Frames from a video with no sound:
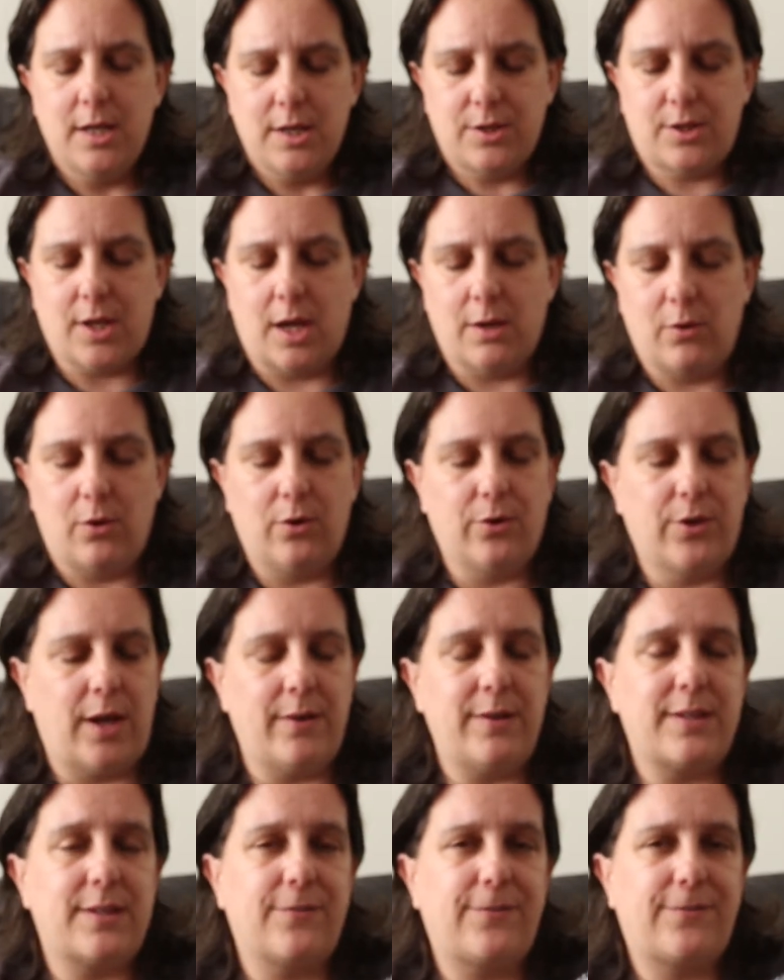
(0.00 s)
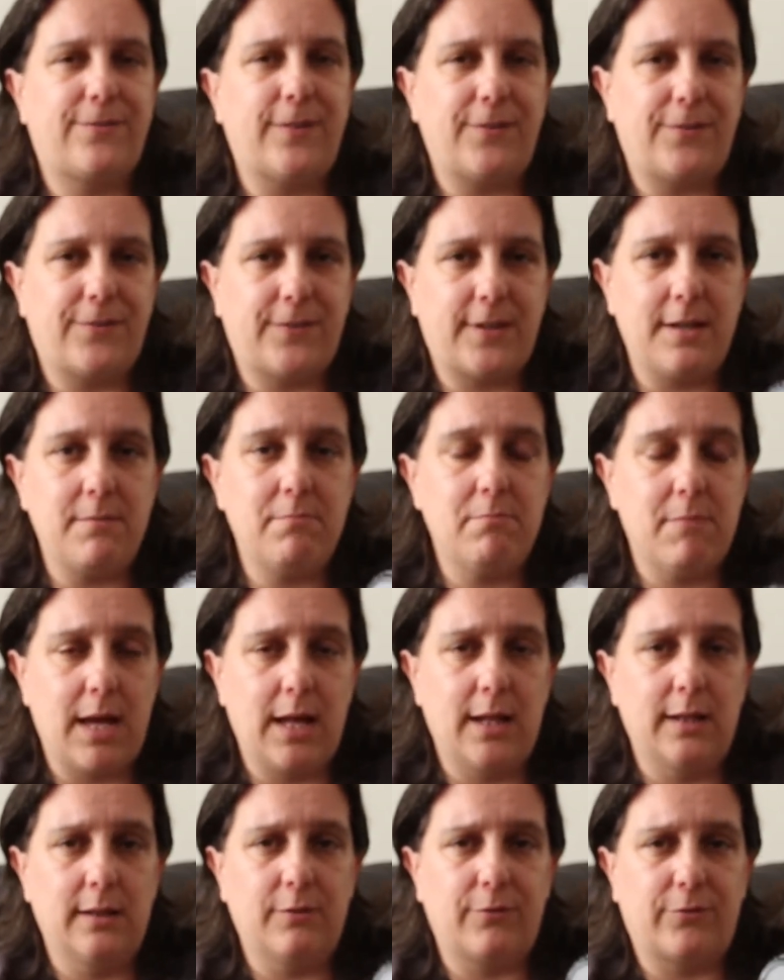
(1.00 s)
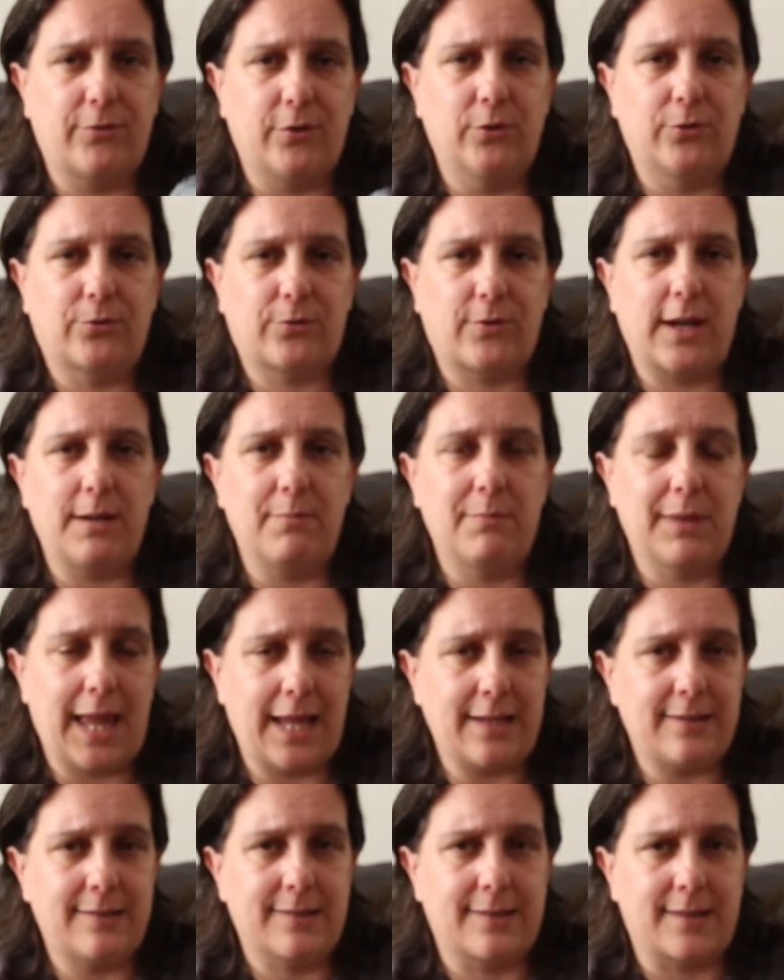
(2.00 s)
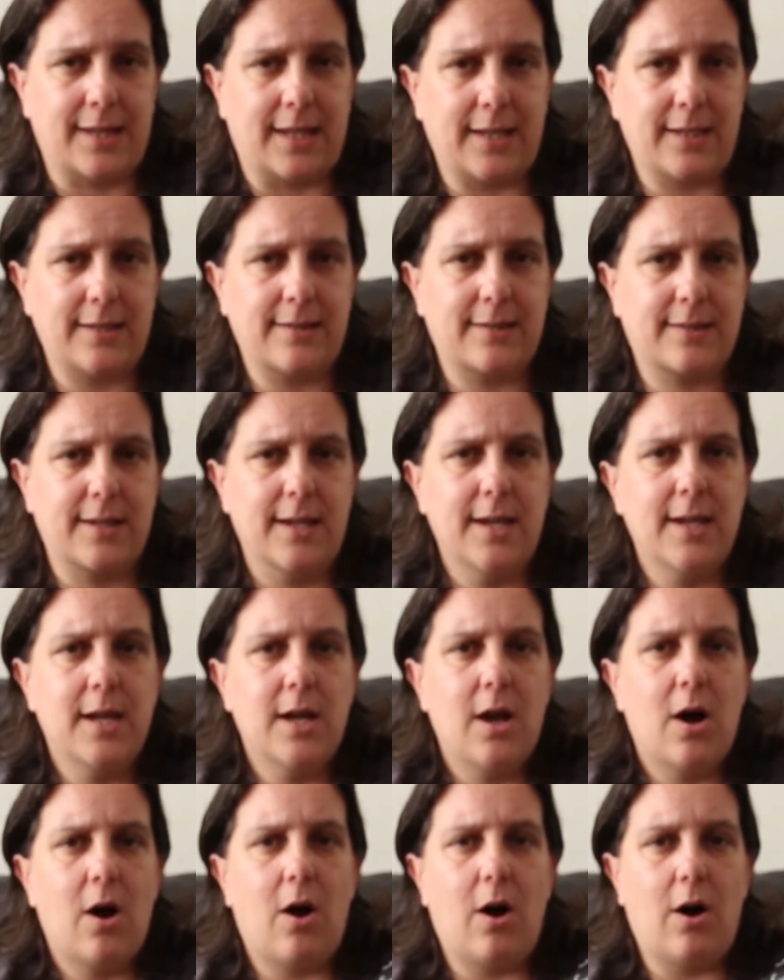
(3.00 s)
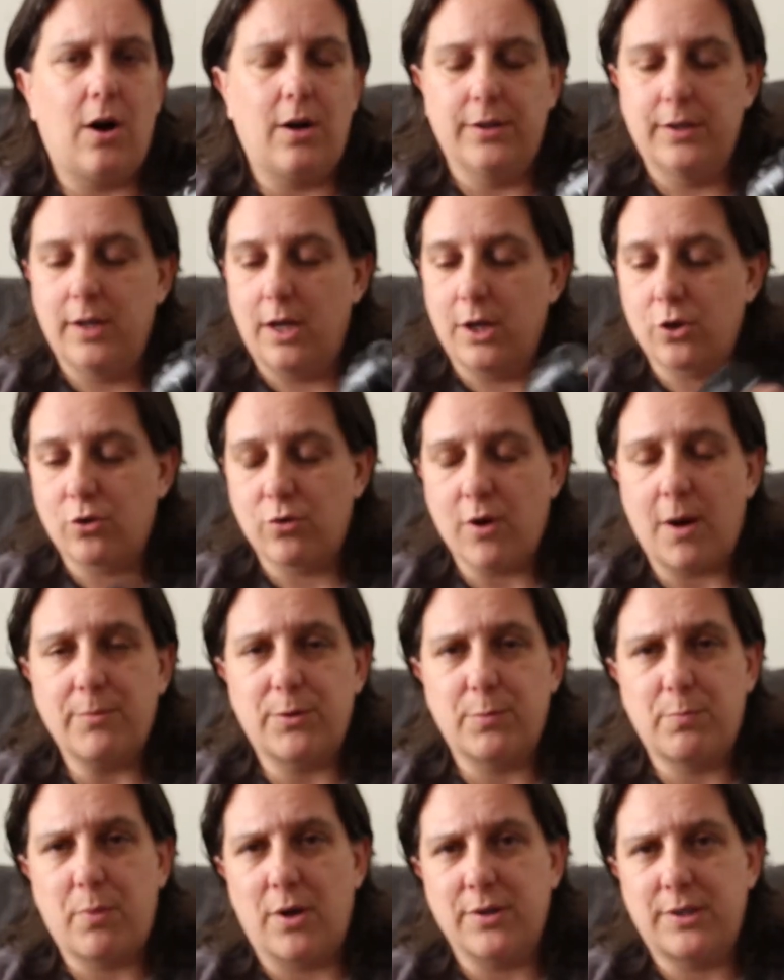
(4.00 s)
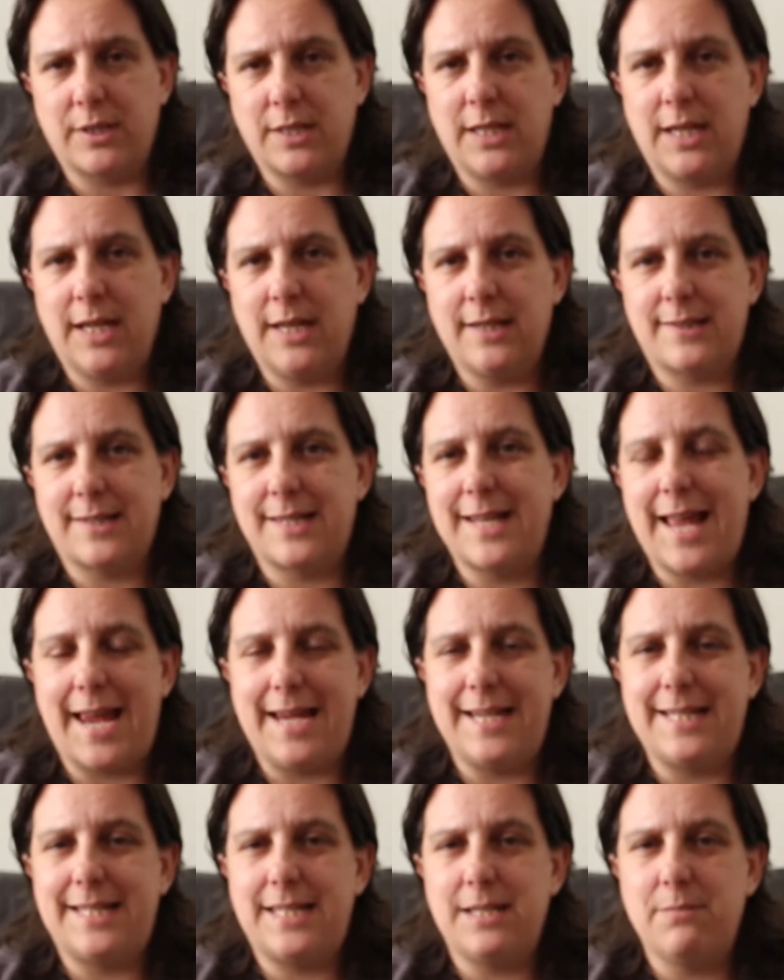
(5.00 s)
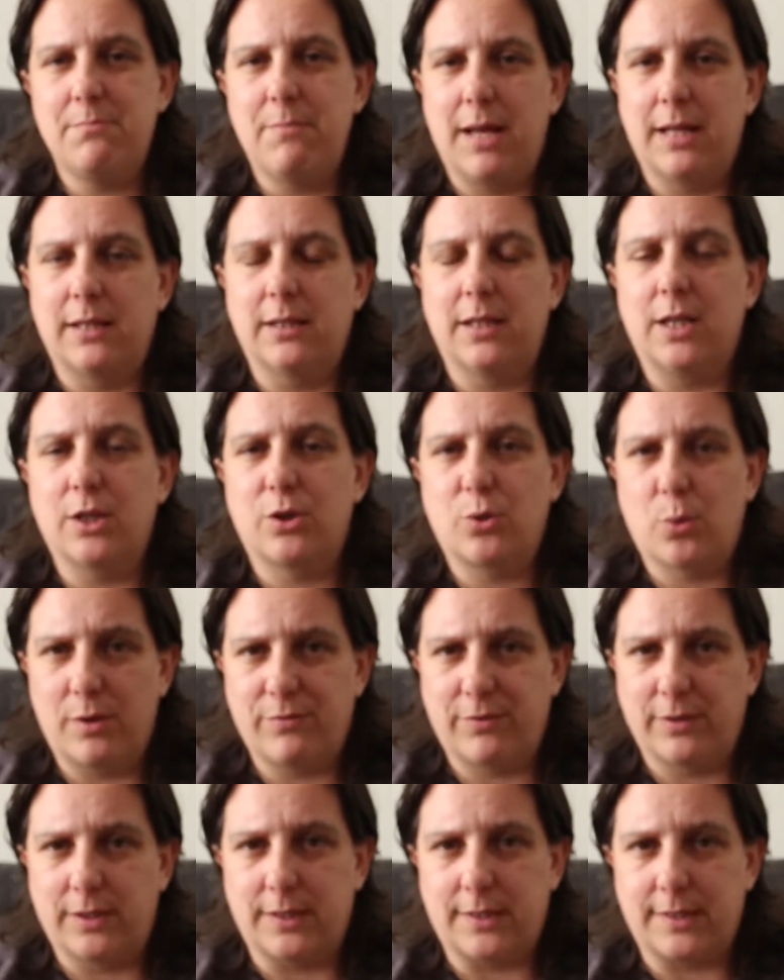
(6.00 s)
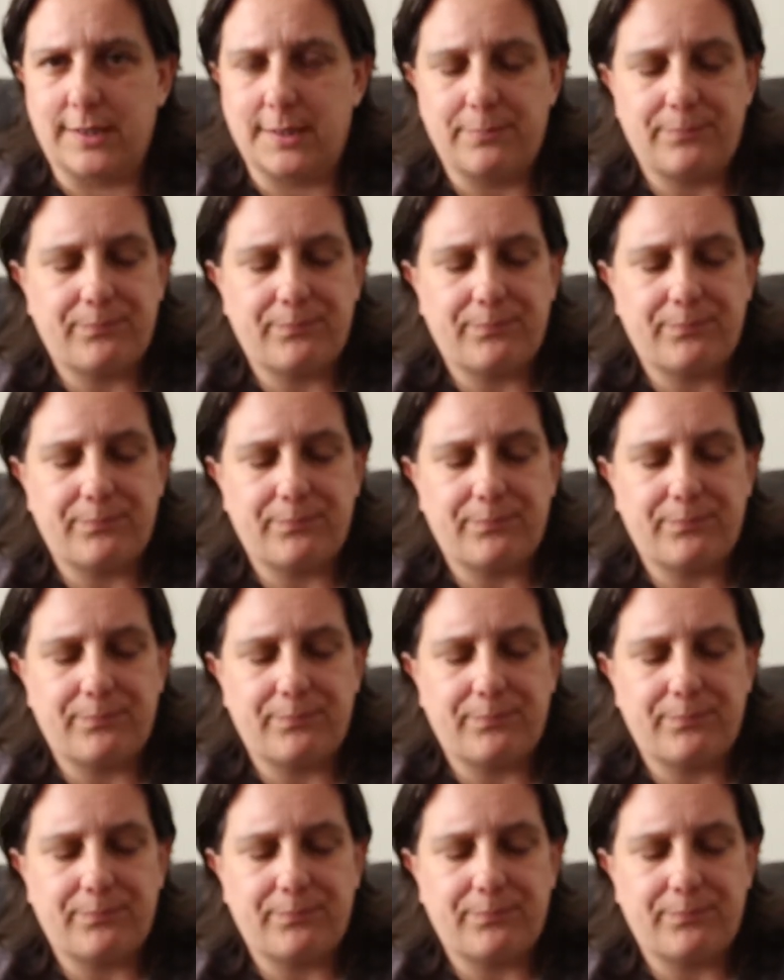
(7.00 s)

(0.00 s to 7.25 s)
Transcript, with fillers: So although it's a 50mm full frame lens, this on a cropped body it's an 80mm equivalent.